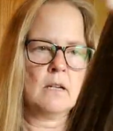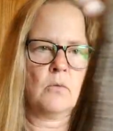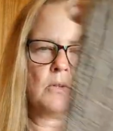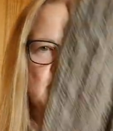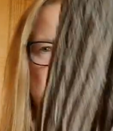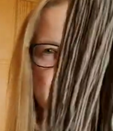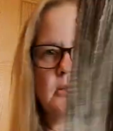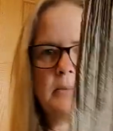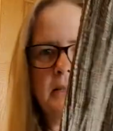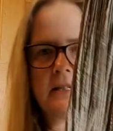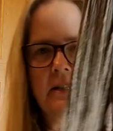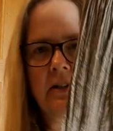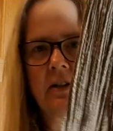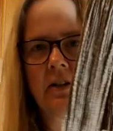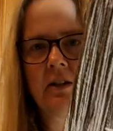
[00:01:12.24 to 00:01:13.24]
One's a little bit
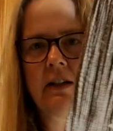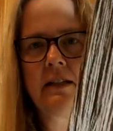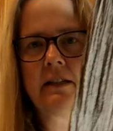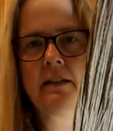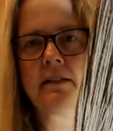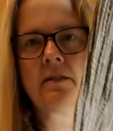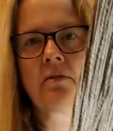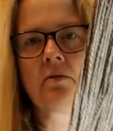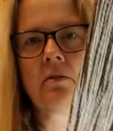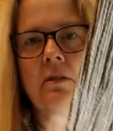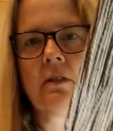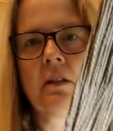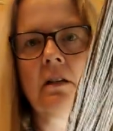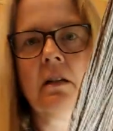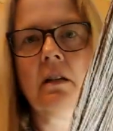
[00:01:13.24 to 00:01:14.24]
darker. I did
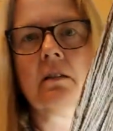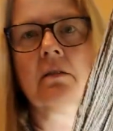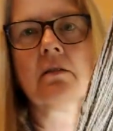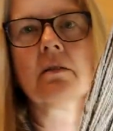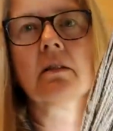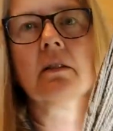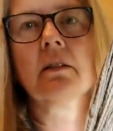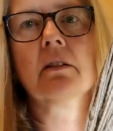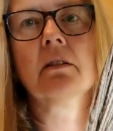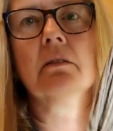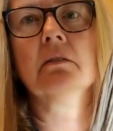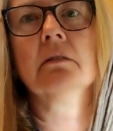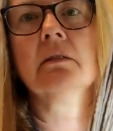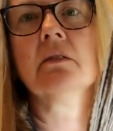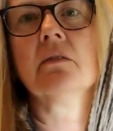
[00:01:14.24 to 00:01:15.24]
sort the colors a
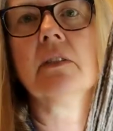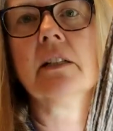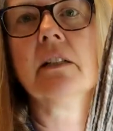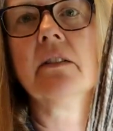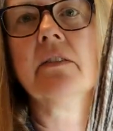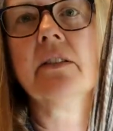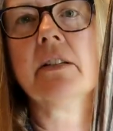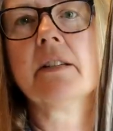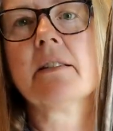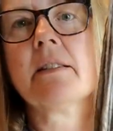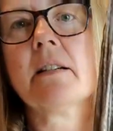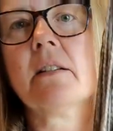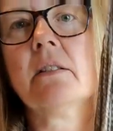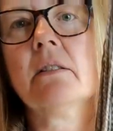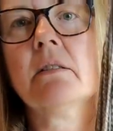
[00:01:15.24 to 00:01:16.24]
little. It's very, very
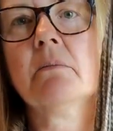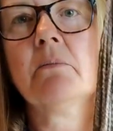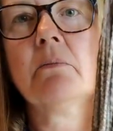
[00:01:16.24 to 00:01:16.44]
subtle.